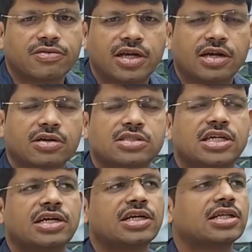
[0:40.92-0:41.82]
They are
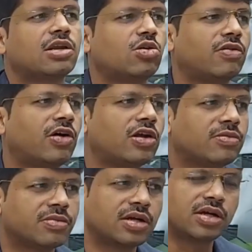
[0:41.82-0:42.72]
generally the lower
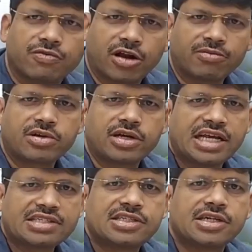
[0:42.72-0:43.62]
volume. From
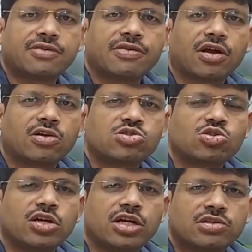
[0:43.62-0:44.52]
next year, we are
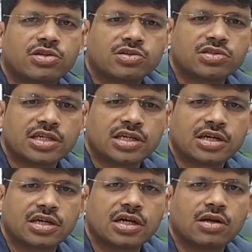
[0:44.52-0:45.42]
also
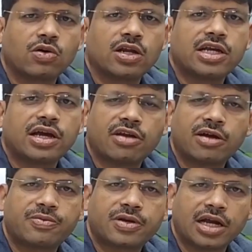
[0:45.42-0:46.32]
introducing locally
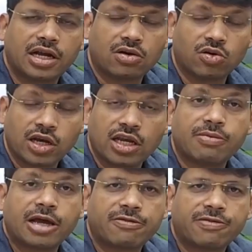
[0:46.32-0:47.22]
developed and
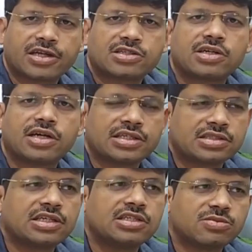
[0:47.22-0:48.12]
locally manufactured
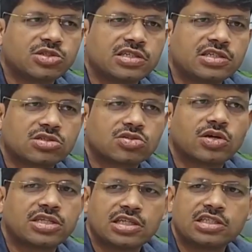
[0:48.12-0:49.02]
SDLG machines.
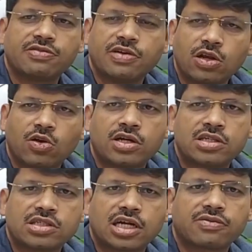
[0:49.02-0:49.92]
So SDLG wheel
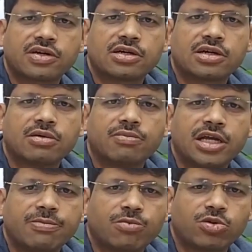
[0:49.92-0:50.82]
loaders that were
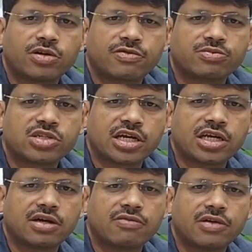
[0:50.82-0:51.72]
being imported from
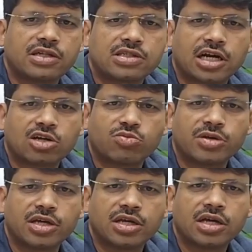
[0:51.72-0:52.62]
China will start to
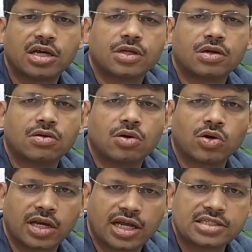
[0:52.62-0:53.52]
be, you know,
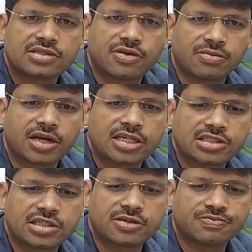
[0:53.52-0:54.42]
localized from
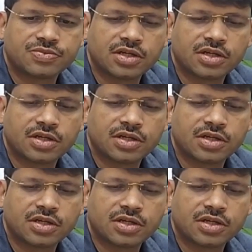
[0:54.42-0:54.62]
next year.